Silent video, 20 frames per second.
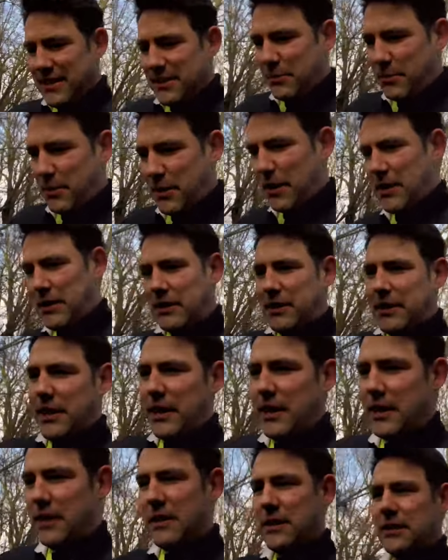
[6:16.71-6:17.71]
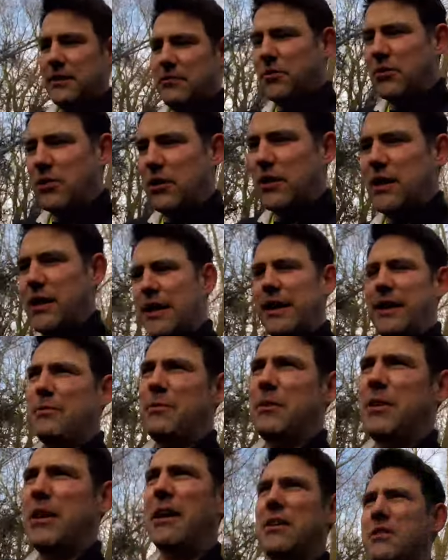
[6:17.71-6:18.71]
But yeah, I'm not gonna let it get
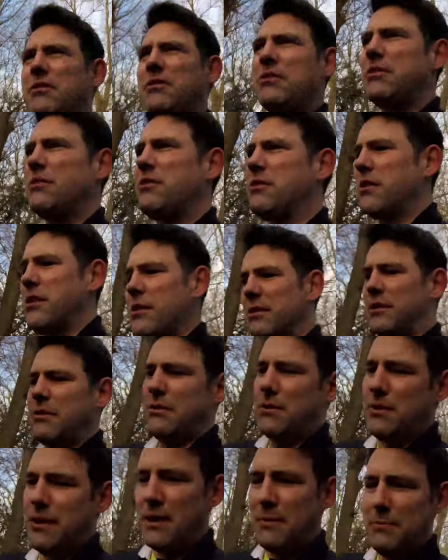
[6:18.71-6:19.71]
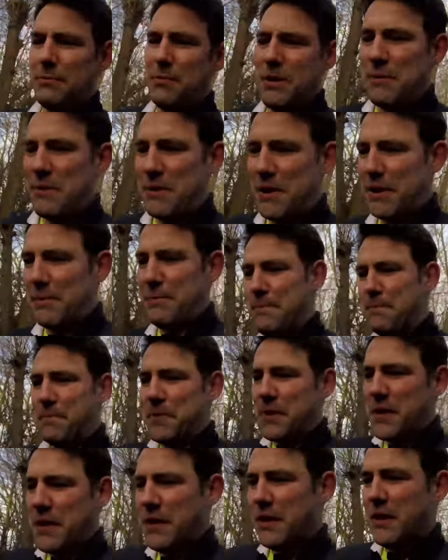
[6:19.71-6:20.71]
me down. I'm not gonna let it beat me up.
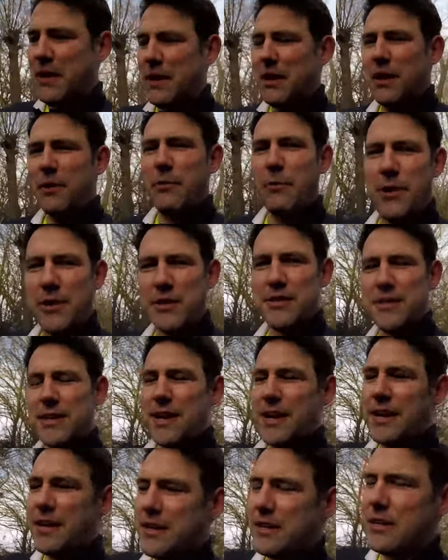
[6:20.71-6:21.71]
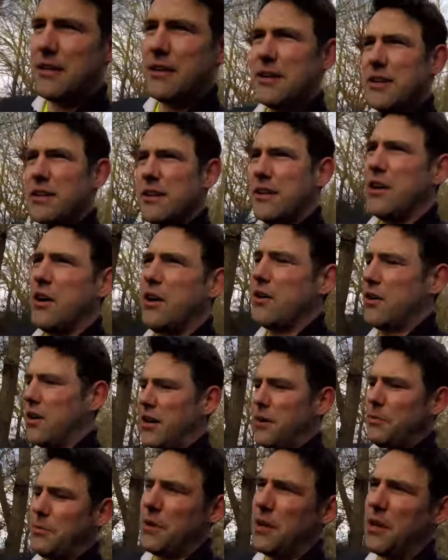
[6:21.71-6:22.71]
I won today. I got
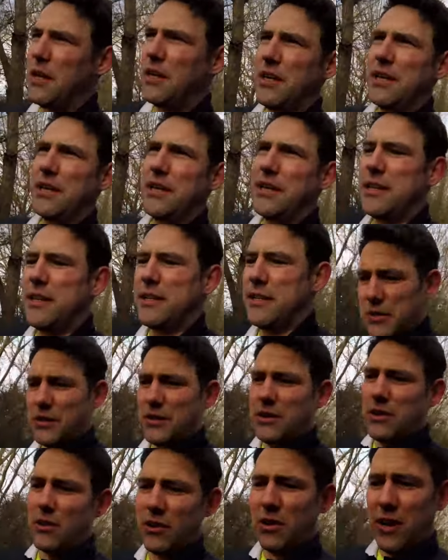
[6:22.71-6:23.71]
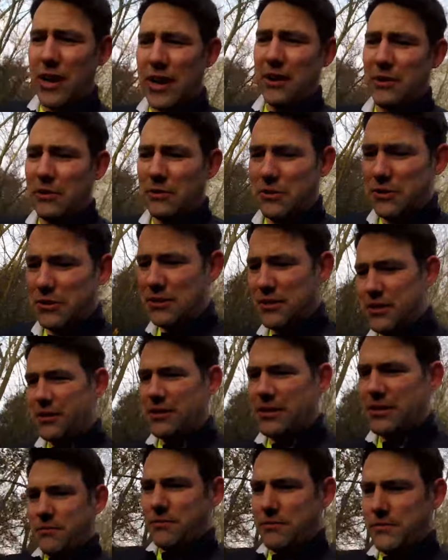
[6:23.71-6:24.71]
up early. I got out.
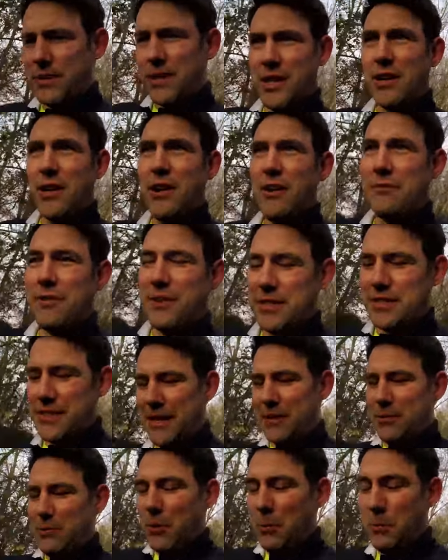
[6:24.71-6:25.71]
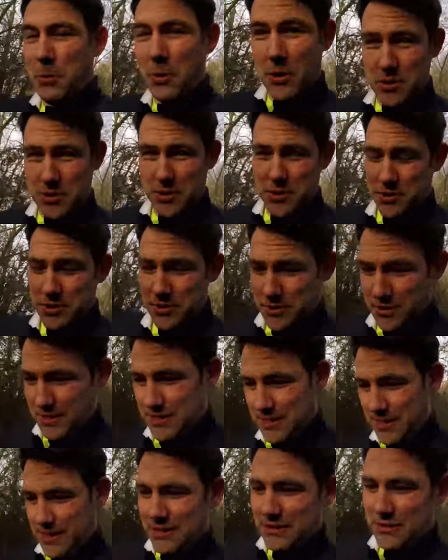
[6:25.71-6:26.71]
I kind of understand why boxers do
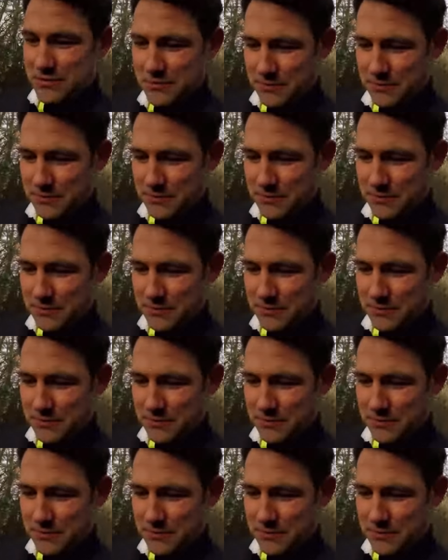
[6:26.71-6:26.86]
this now.